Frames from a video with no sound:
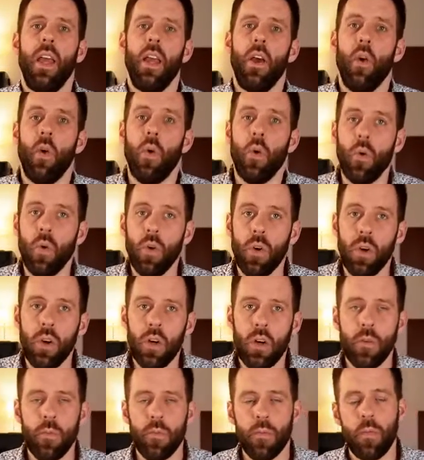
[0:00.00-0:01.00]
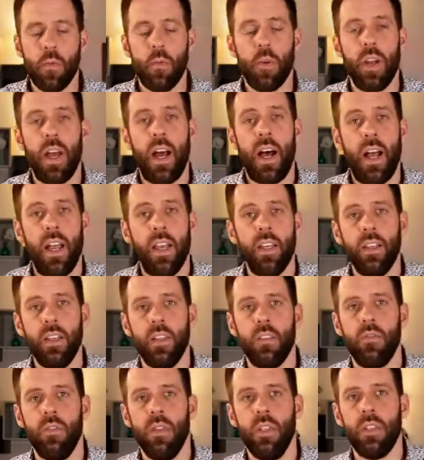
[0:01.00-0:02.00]
Or what I
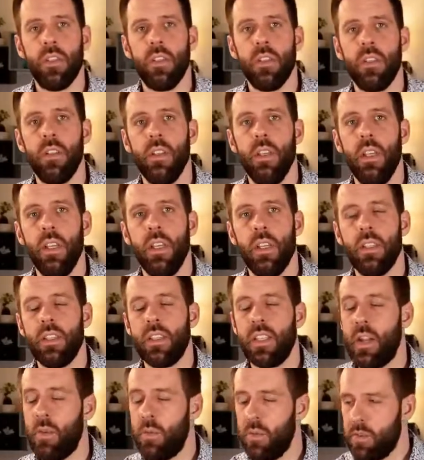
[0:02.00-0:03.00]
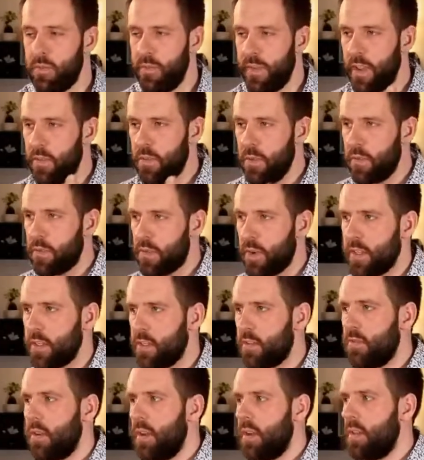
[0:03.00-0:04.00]
did recently is I was very
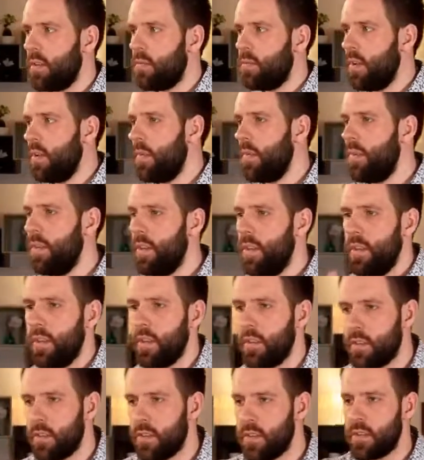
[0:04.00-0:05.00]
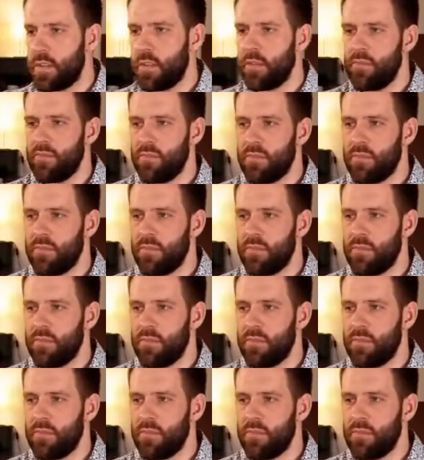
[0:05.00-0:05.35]
frustrated with these